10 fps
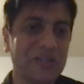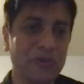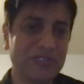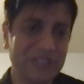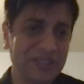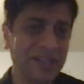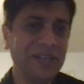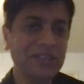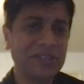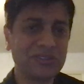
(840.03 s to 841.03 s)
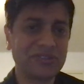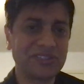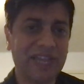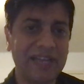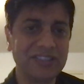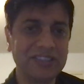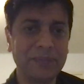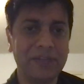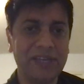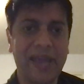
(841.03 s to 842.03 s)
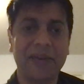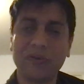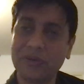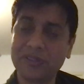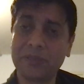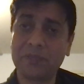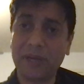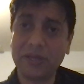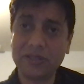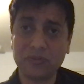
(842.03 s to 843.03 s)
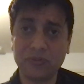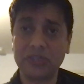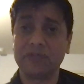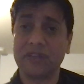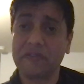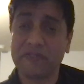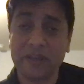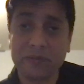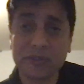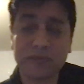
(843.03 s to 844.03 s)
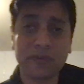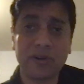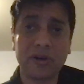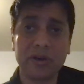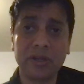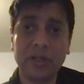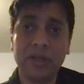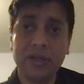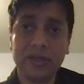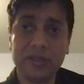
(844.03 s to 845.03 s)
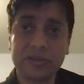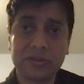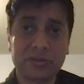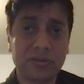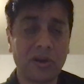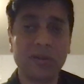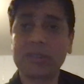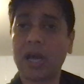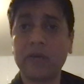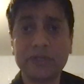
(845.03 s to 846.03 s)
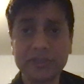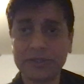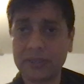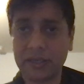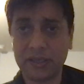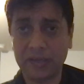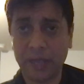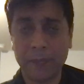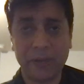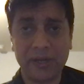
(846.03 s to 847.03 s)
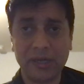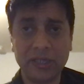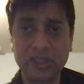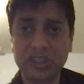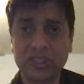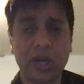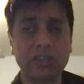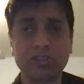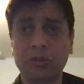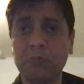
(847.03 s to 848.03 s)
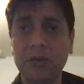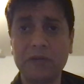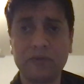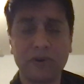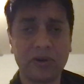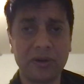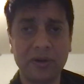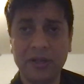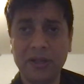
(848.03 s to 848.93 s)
twister. So San Gimignano is a place which is very famous for its tall towers. Apparently, these towers are built for